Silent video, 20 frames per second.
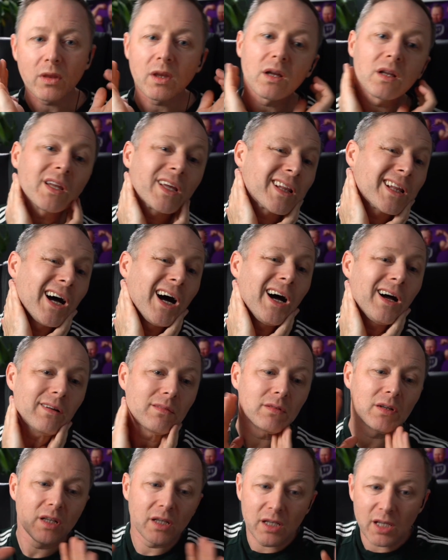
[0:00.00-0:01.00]
Like that.
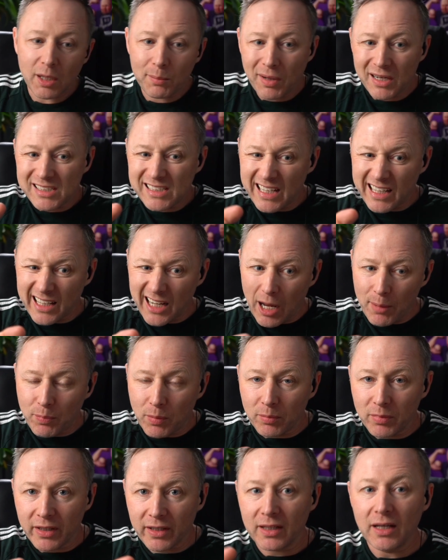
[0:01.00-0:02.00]
He managed to grab
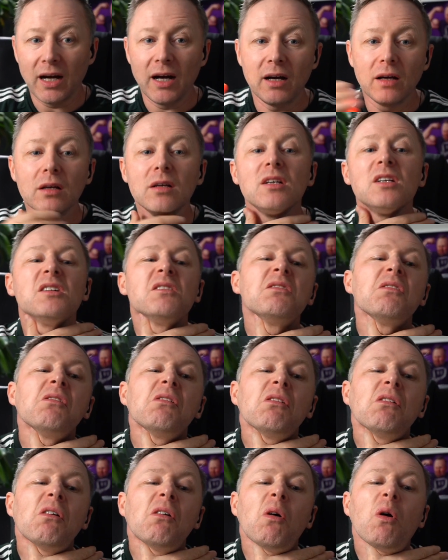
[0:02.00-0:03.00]
them like that.
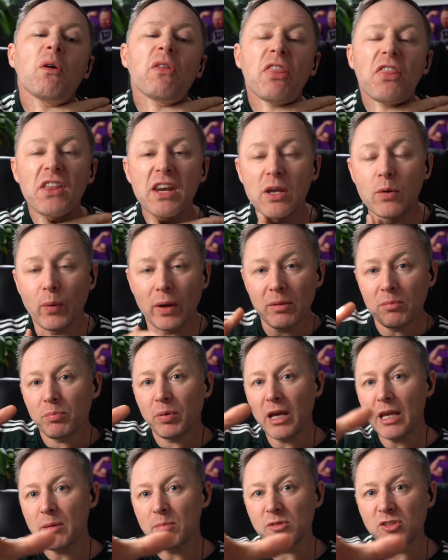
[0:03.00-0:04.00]
All 3
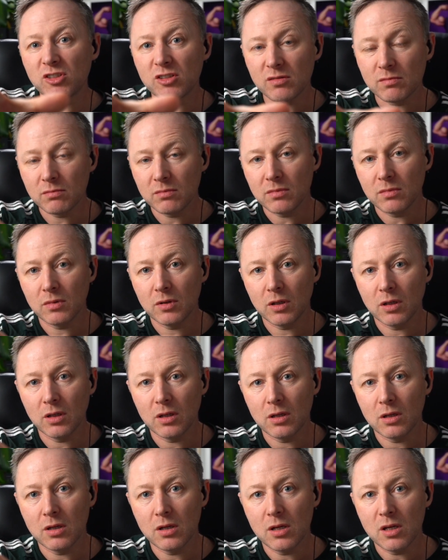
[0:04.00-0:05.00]
windpipes.
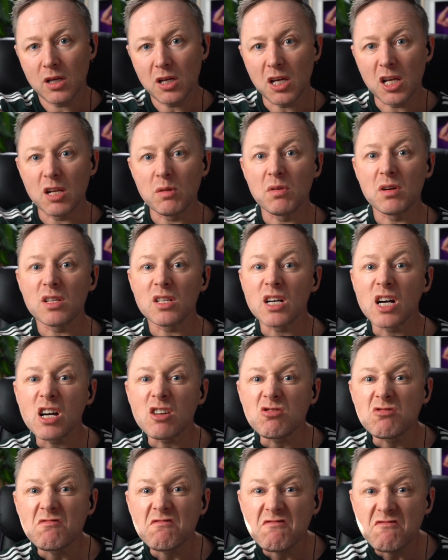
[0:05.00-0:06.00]
And he went like,
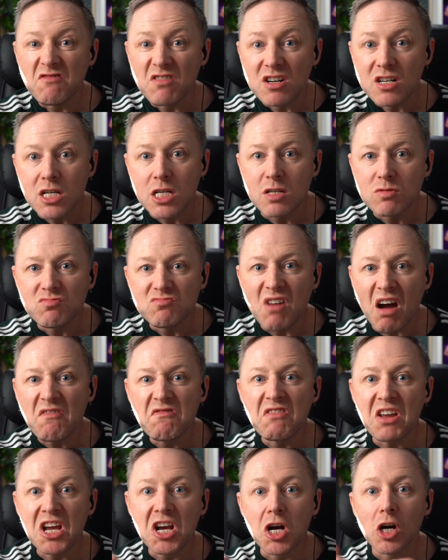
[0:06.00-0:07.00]
you fucking,
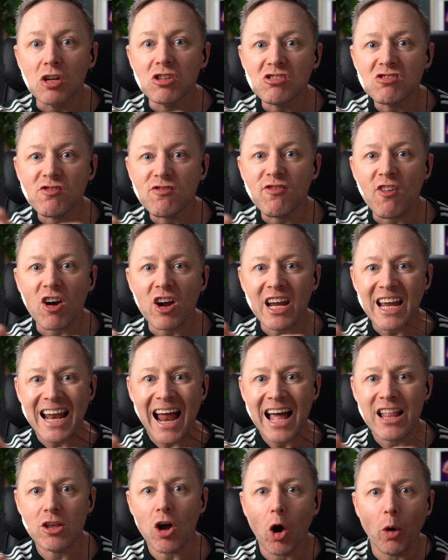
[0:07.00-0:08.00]
every cunt's fucking
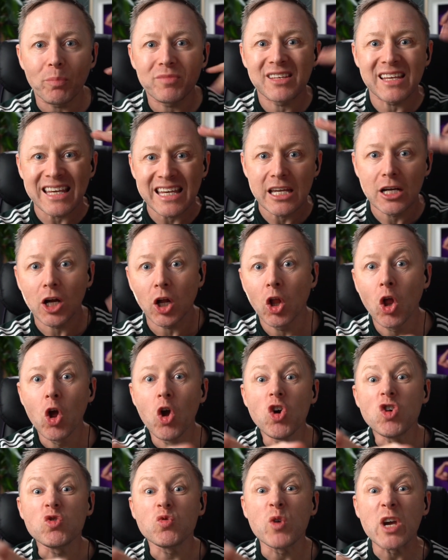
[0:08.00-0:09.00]
hid it up to here
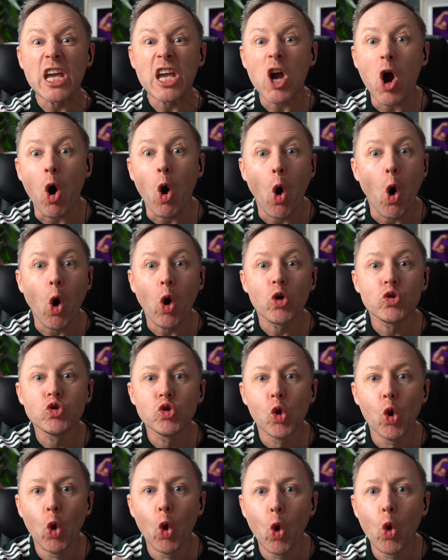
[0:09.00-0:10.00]
with all
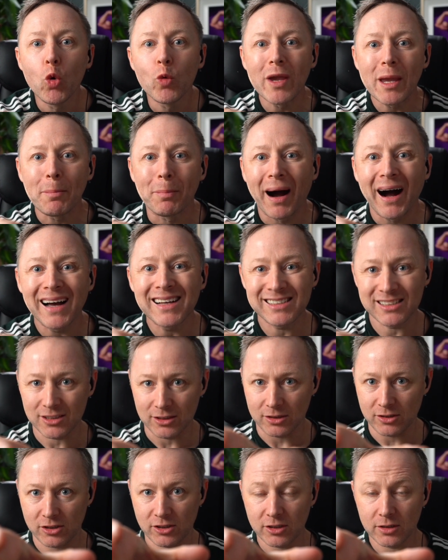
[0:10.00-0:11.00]
you wee
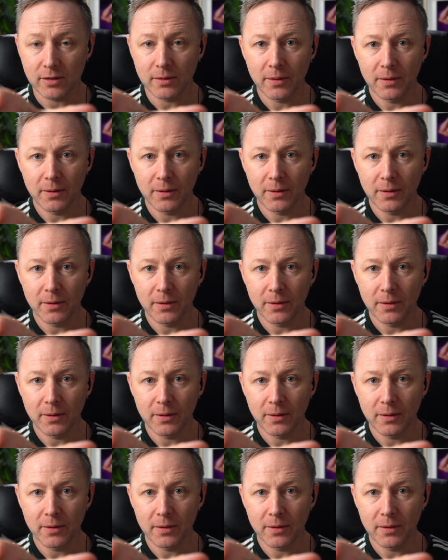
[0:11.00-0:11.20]
bastards.